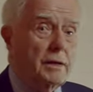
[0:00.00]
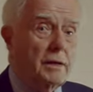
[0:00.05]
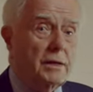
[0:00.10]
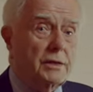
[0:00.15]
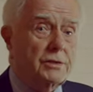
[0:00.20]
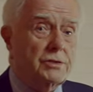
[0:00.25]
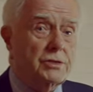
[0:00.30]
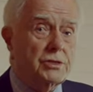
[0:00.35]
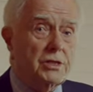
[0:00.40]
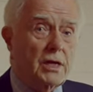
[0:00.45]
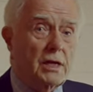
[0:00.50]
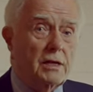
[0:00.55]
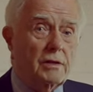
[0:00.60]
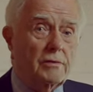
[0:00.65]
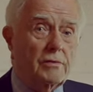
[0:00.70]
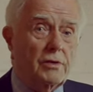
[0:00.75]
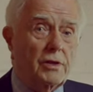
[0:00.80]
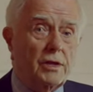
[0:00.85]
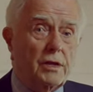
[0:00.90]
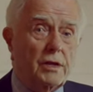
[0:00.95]
instead
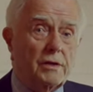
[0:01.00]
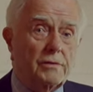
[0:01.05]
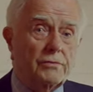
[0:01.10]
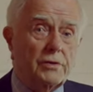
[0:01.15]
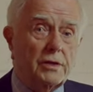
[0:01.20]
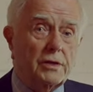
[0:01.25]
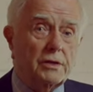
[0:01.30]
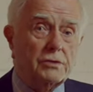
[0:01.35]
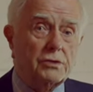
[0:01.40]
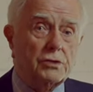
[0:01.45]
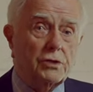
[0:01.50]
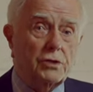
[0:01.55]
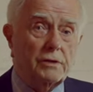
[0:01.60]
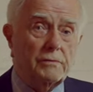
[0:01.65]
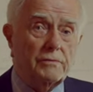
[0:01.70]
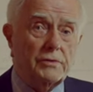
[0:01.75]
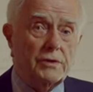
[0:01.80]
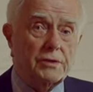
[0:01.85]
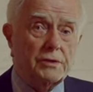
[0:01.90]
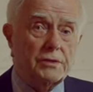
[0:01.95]
of the evening
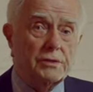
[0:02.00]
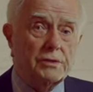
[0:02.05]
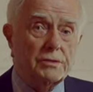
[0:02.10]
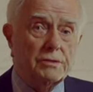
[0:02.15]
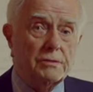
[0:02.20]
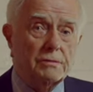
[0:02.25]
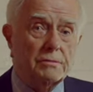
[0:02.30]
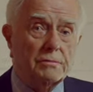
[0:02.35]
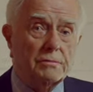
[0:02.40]
service.